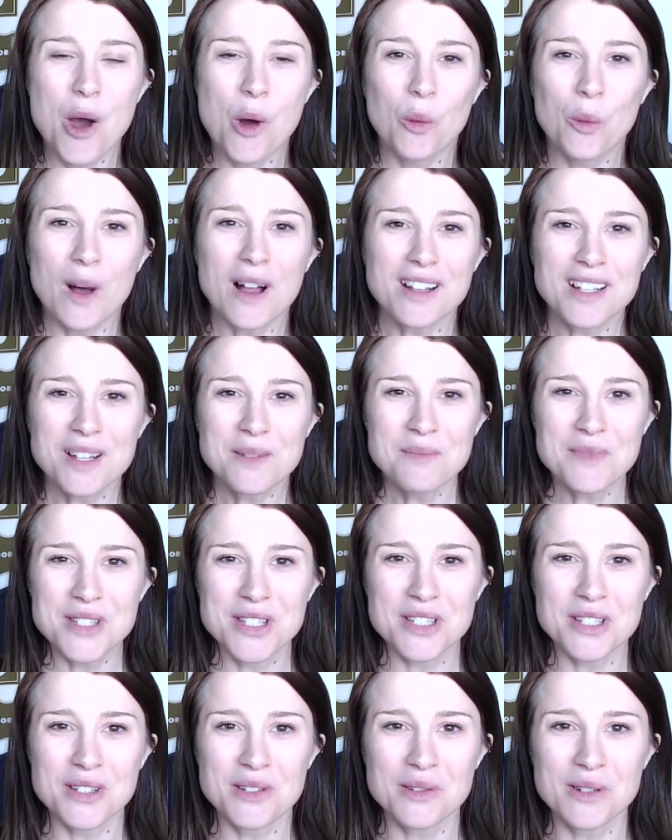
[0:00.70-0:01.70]
Welcome
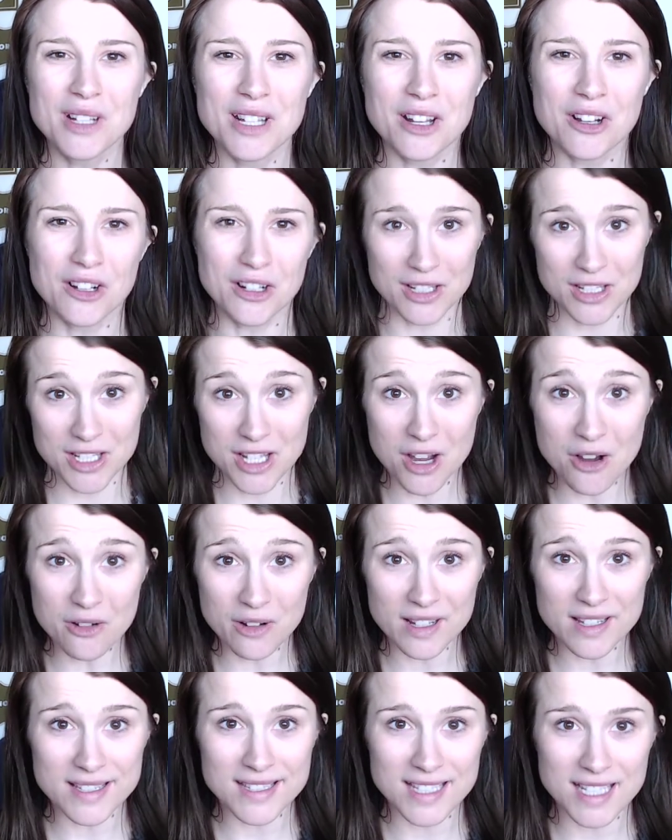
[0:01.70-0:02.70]
to your
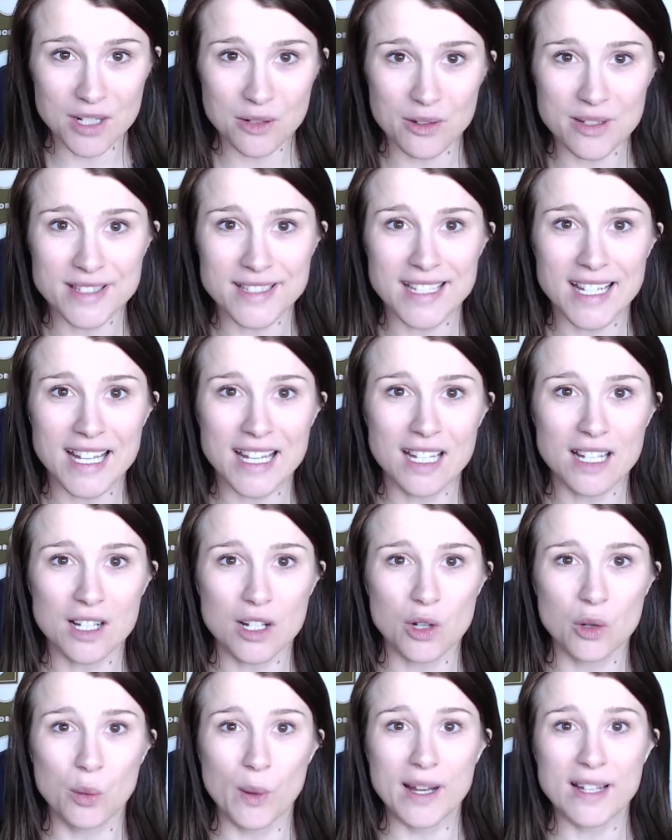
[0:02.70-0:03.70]
yoga
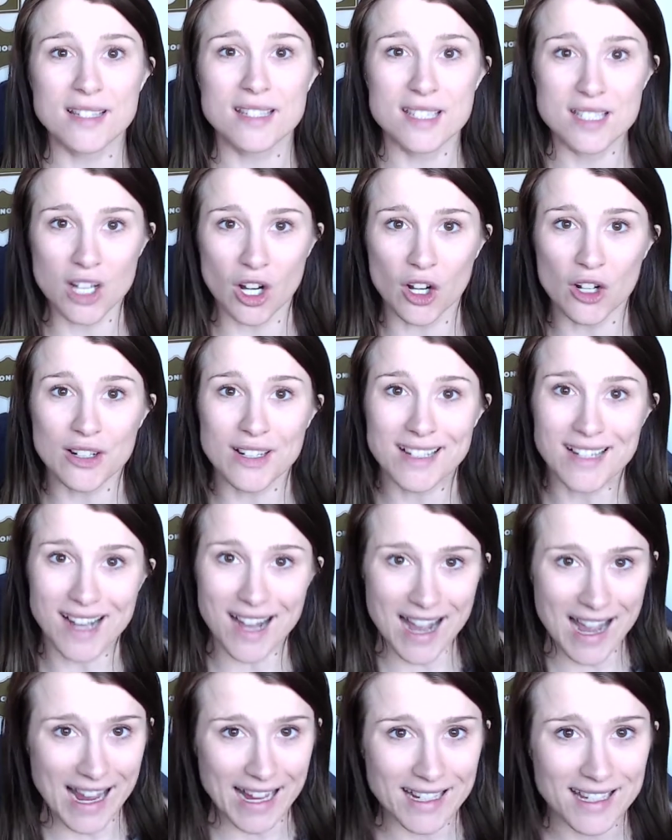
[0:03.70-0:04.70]
sequencing quick start
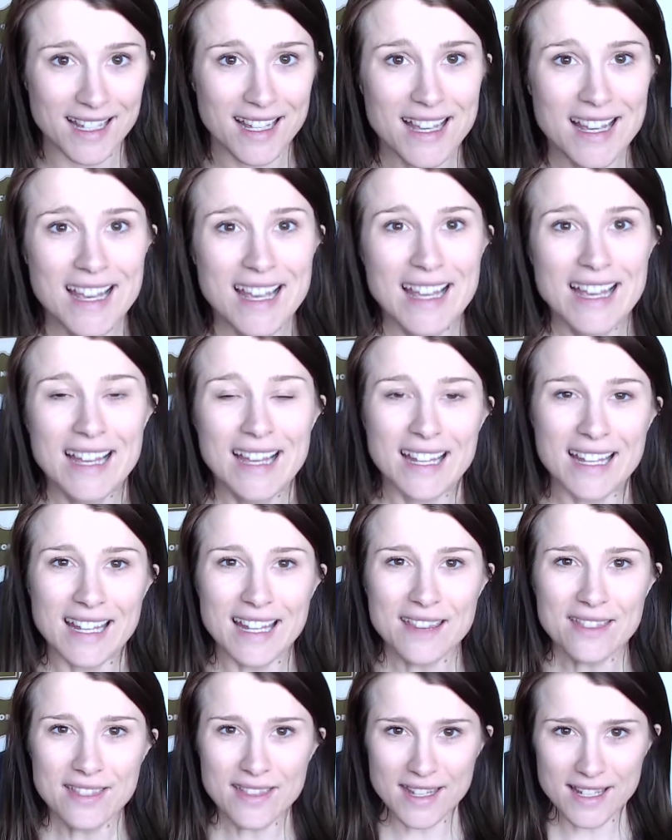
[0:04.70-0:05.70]
guide.
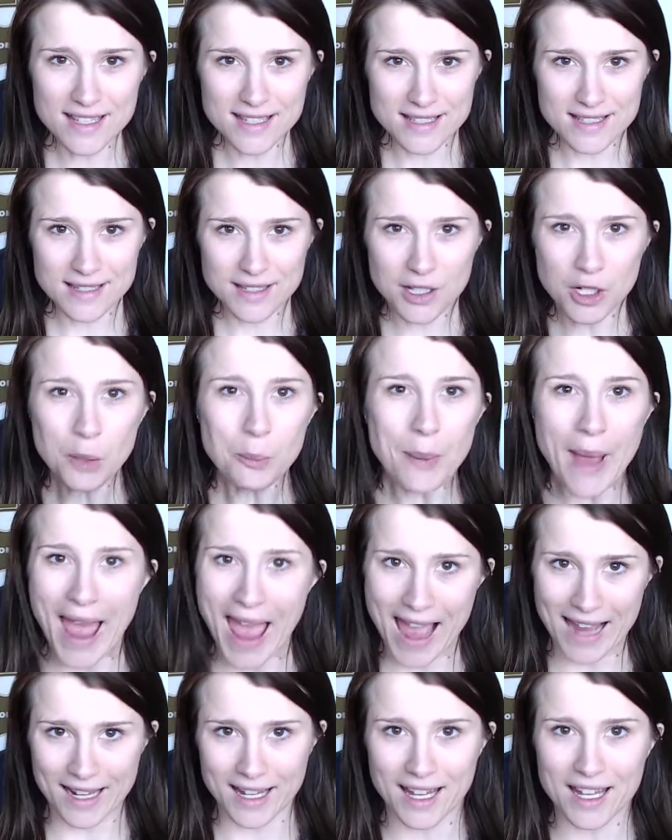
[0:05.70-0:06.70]
In this little
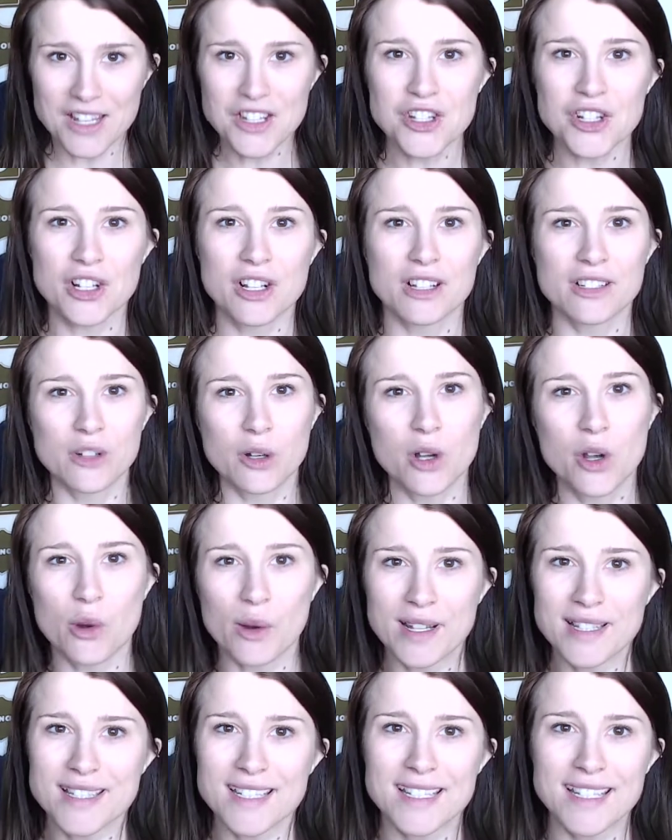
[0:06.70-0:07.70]
package, you're
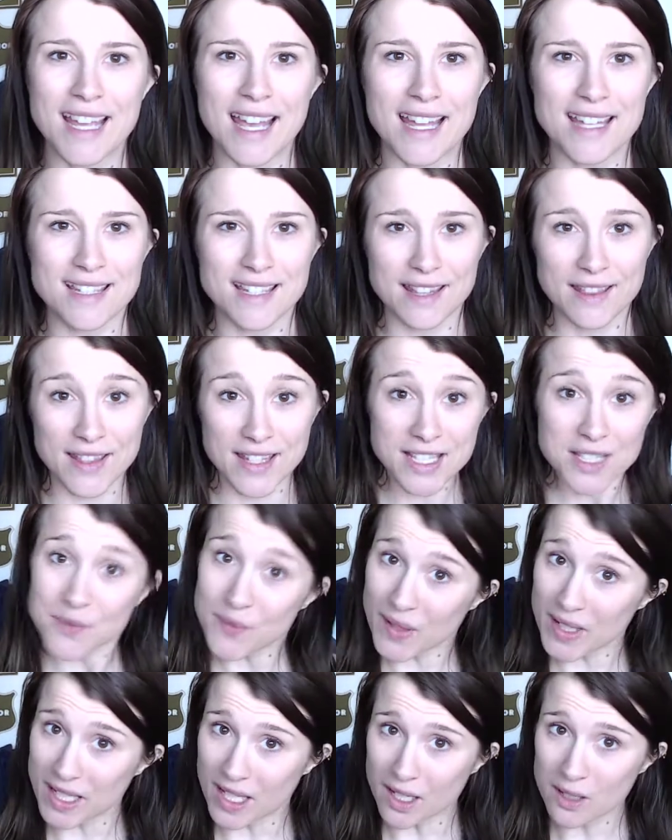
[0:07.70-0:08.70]
going to get this
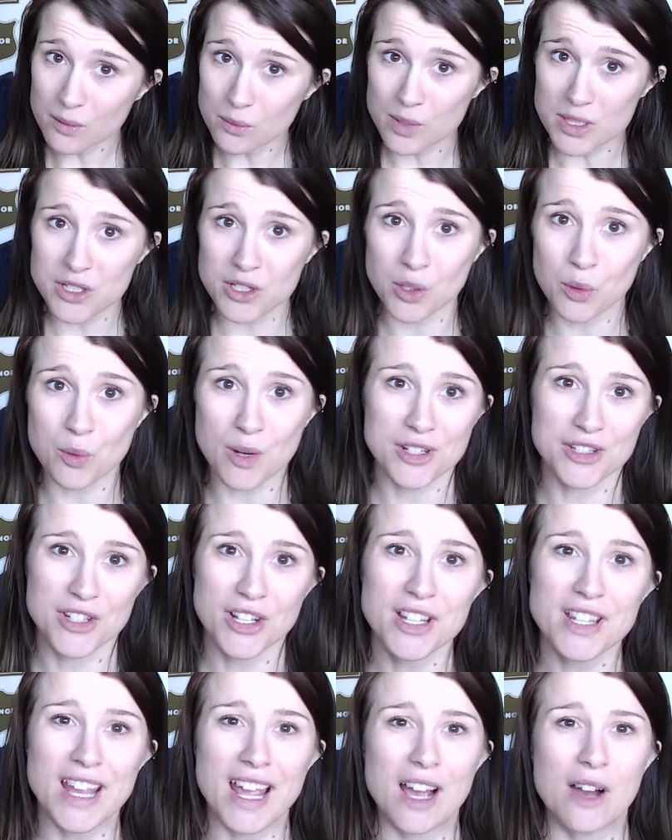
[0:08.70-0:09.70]
video, which you're
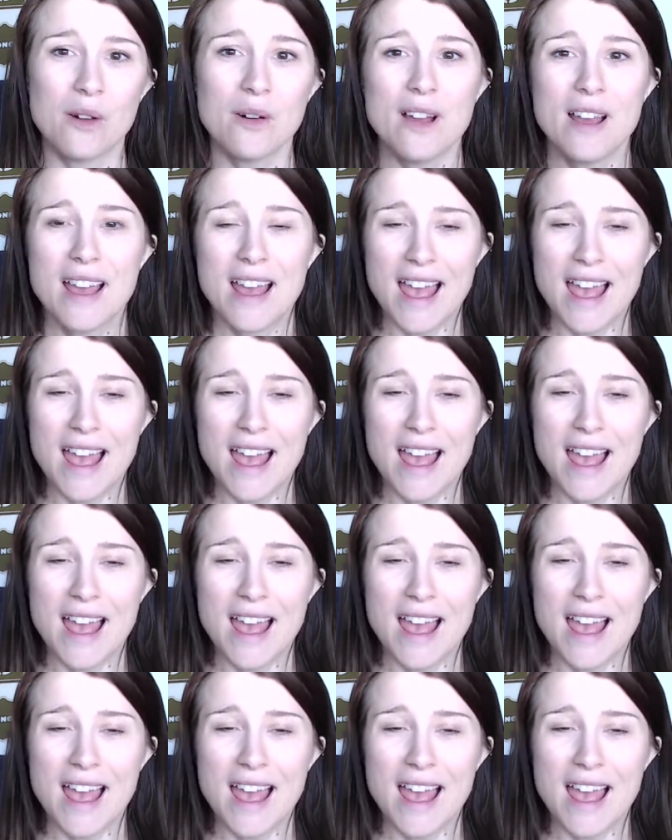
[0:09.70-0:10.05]
watching now.